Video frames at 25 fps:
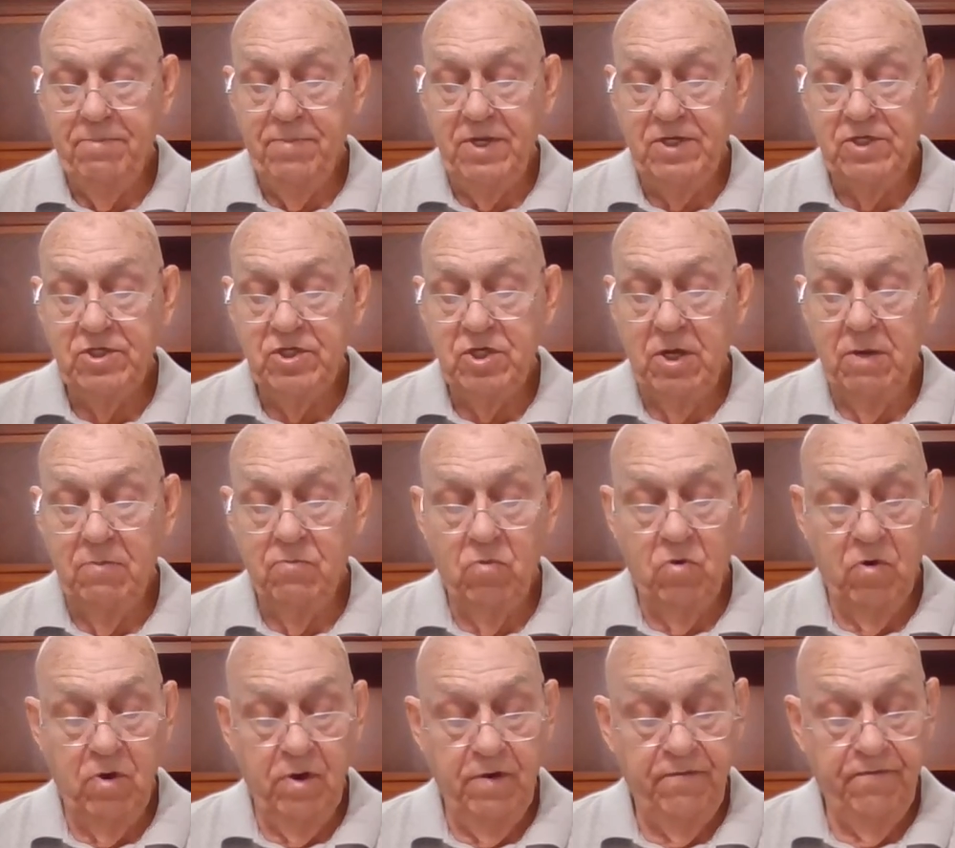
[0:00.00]
be
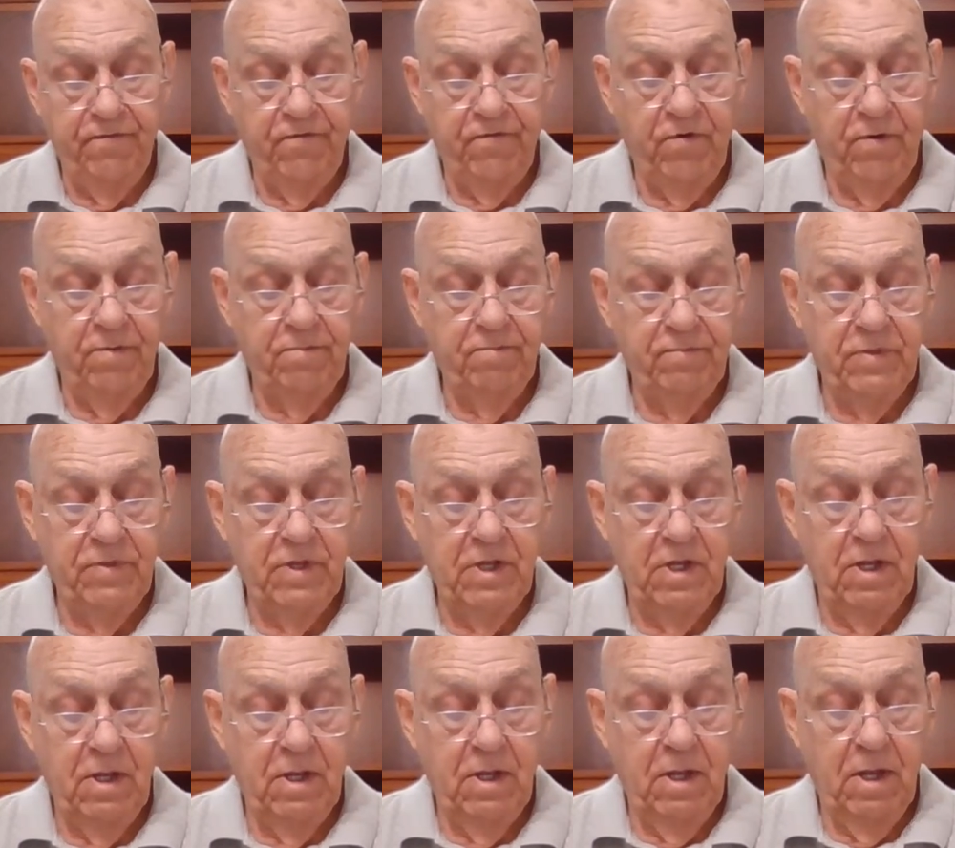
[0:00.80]
someone from
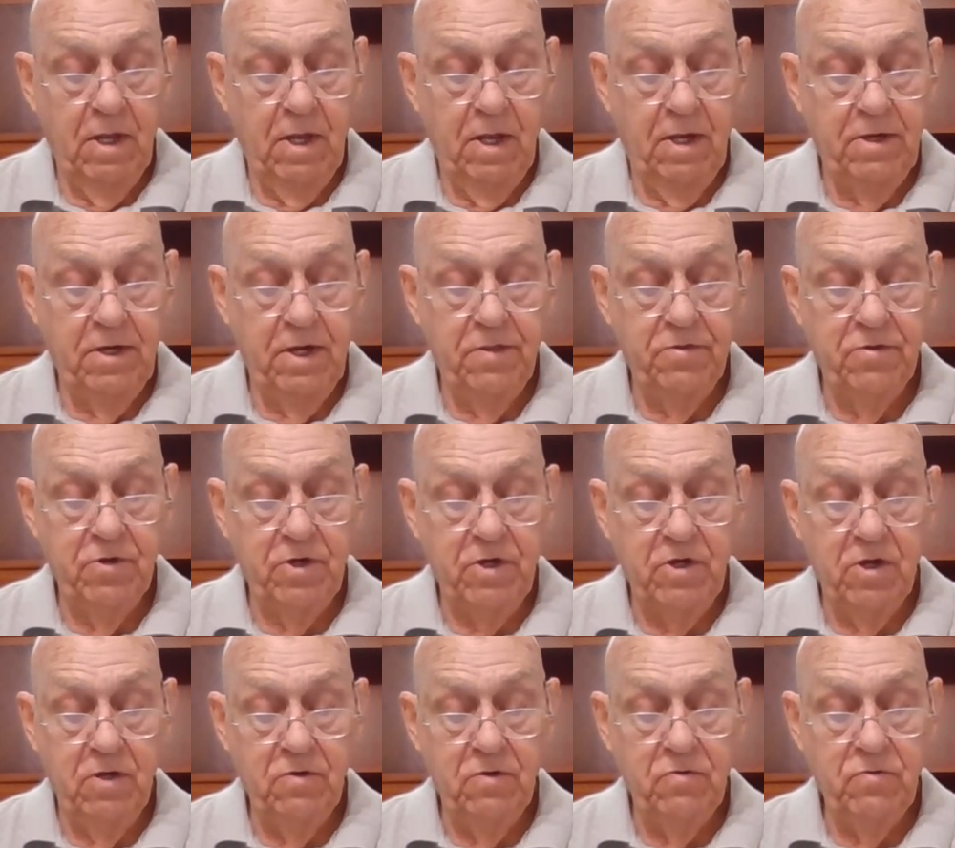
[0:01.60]
another
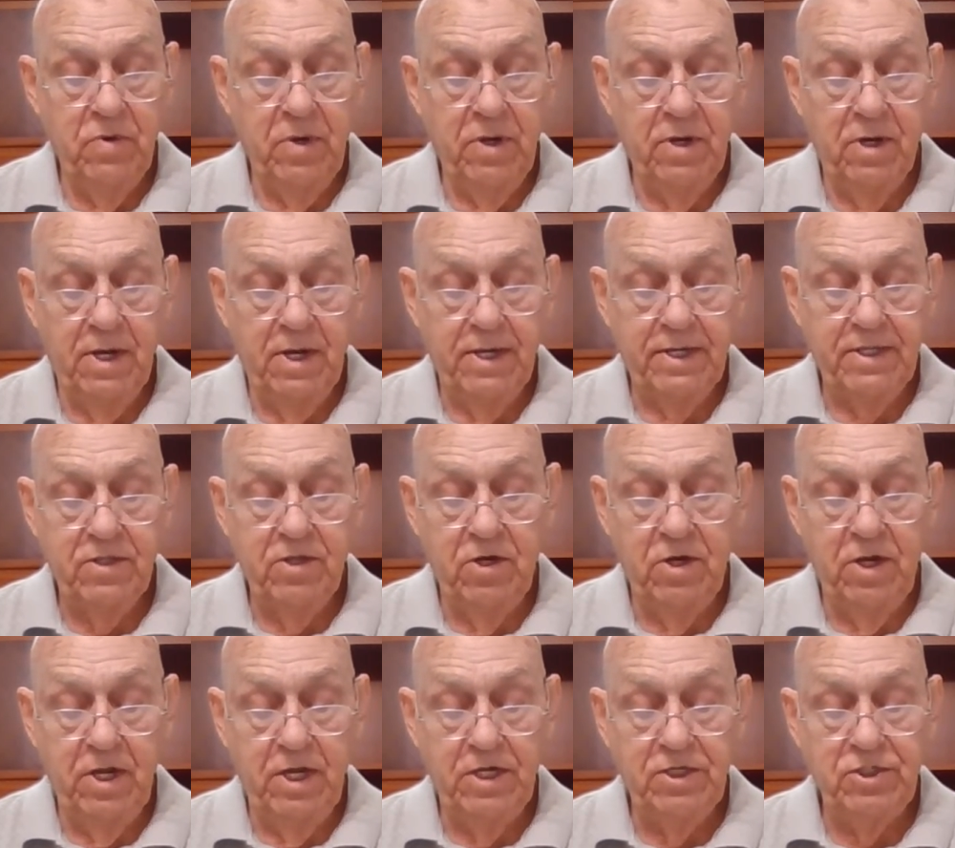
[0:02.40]
country like
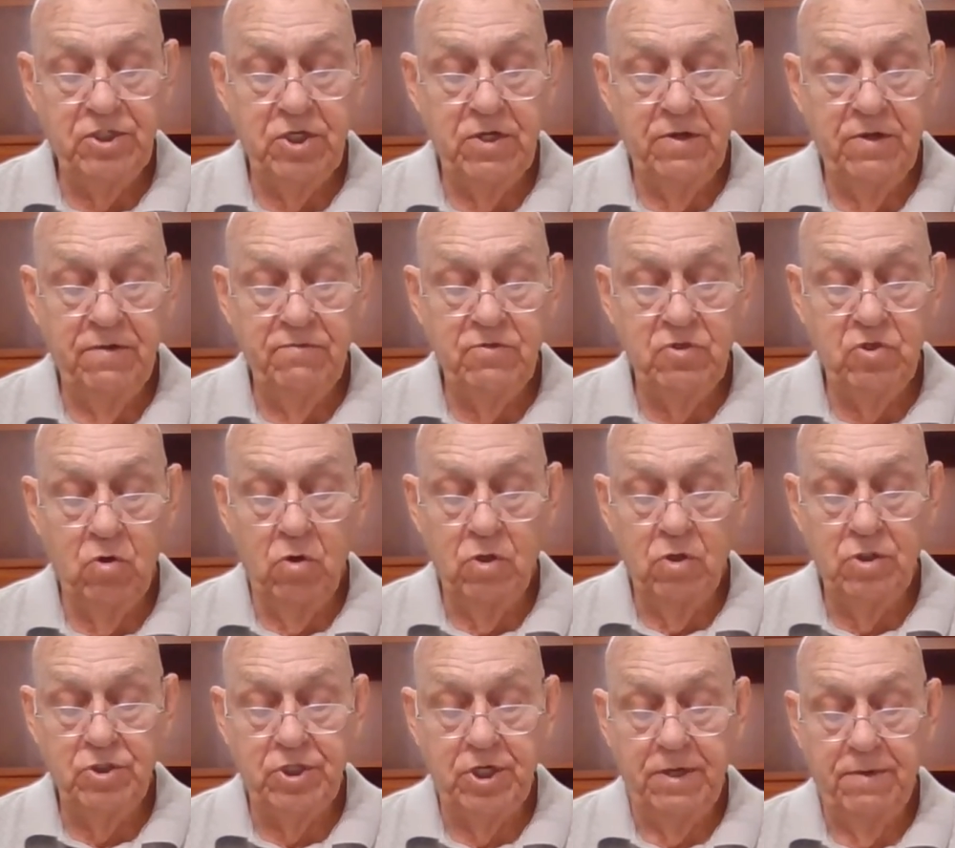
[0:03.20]
the nation of
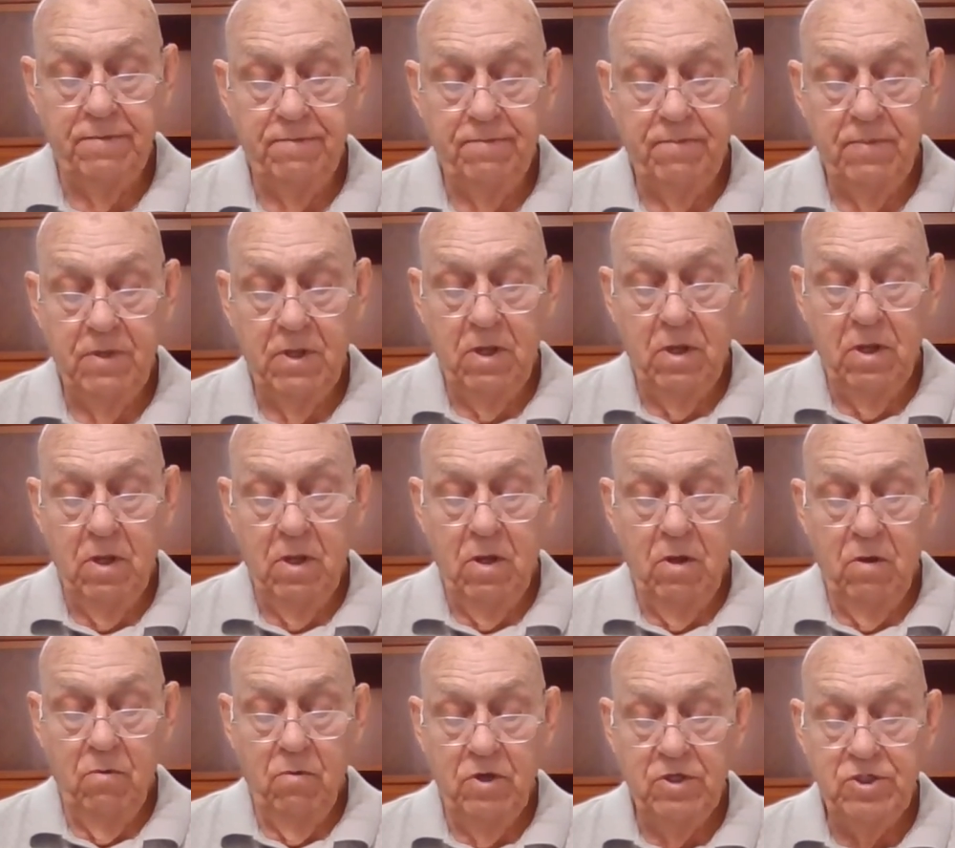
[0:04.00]
Georgia,
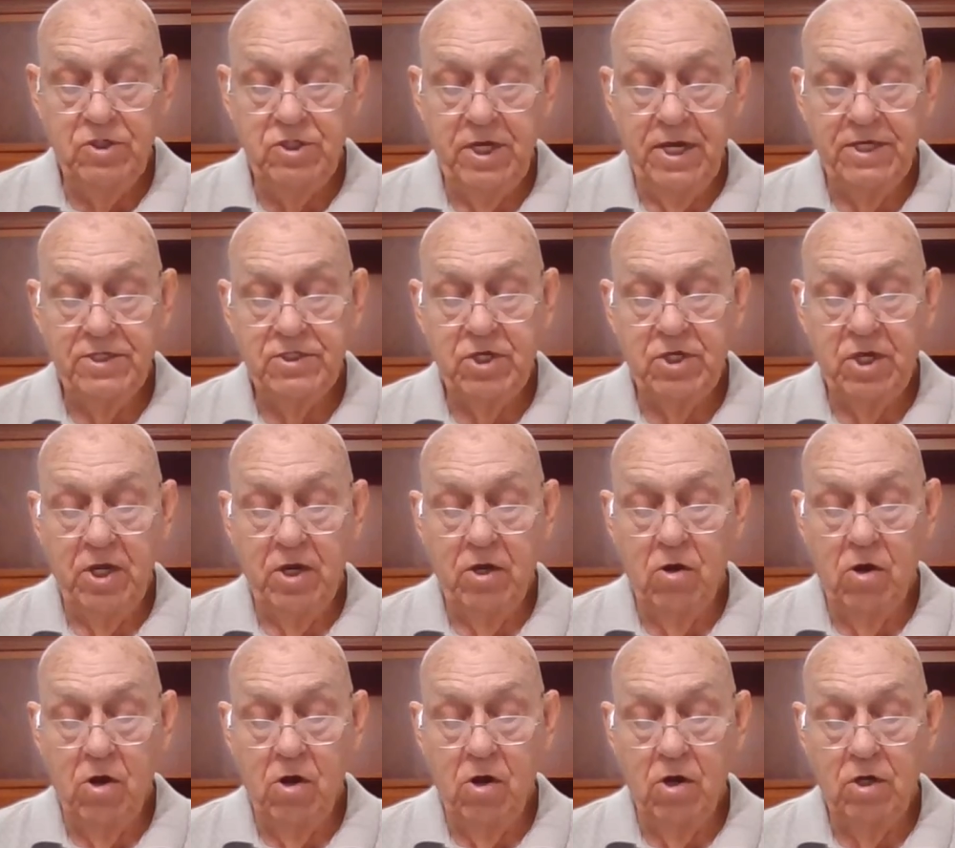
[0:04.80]
which has a
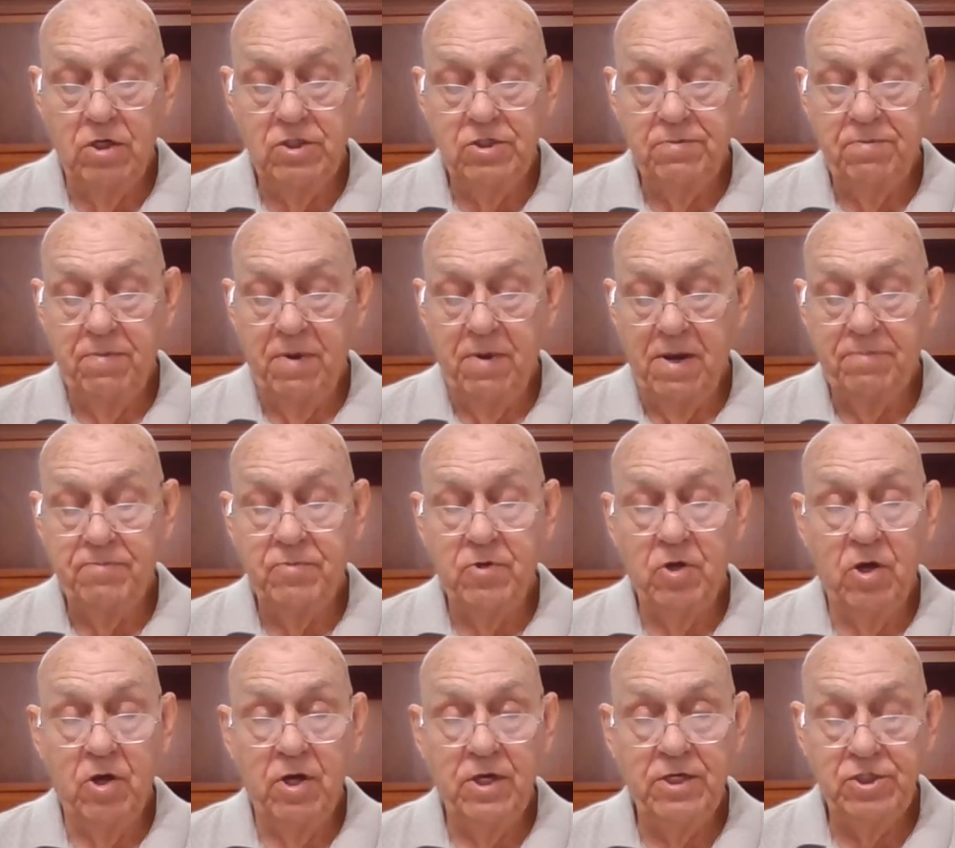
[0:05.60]
large
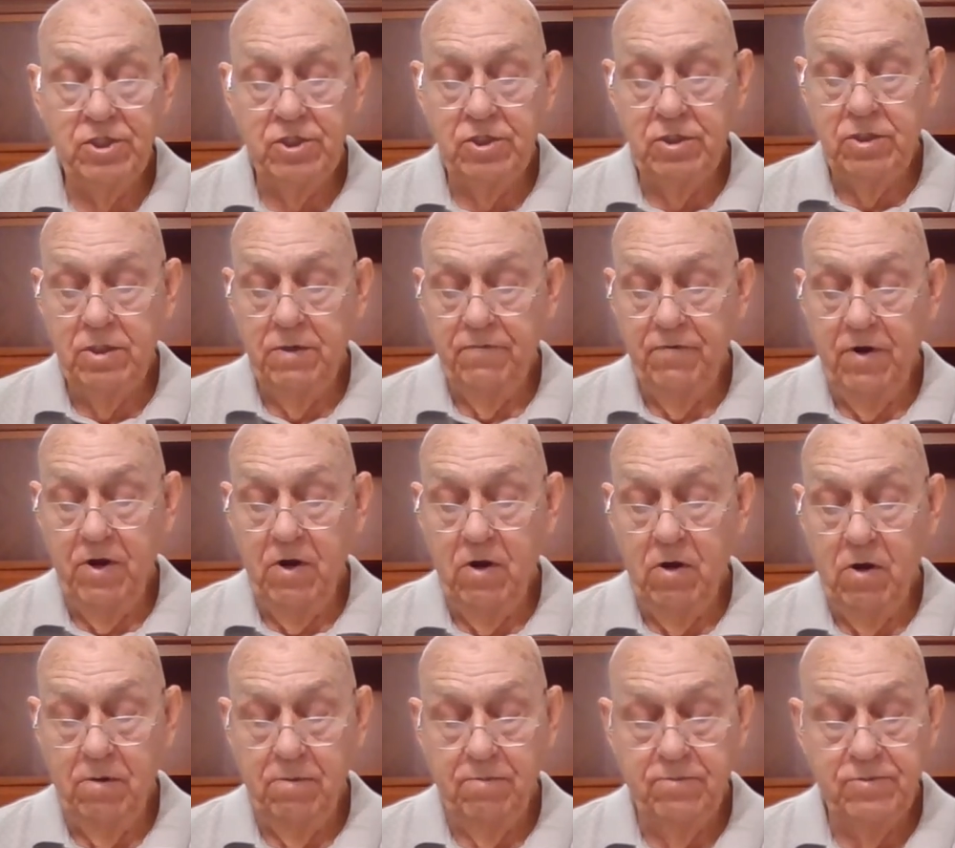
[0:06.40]
population of
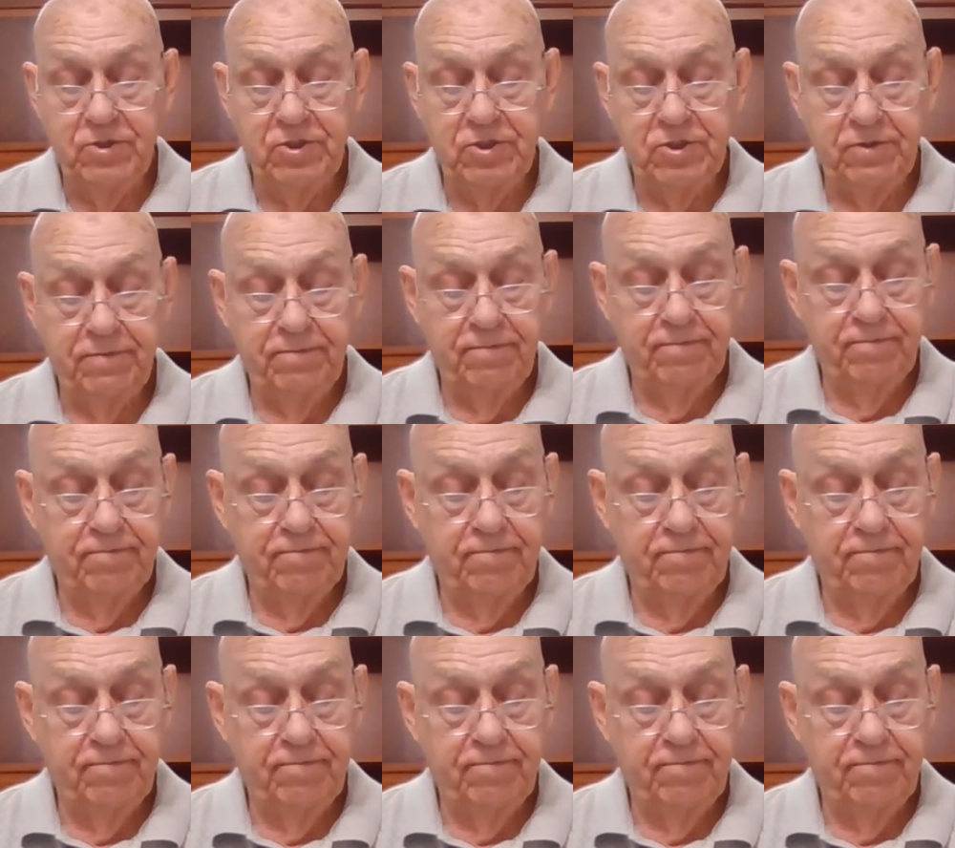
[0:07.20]
Arabs.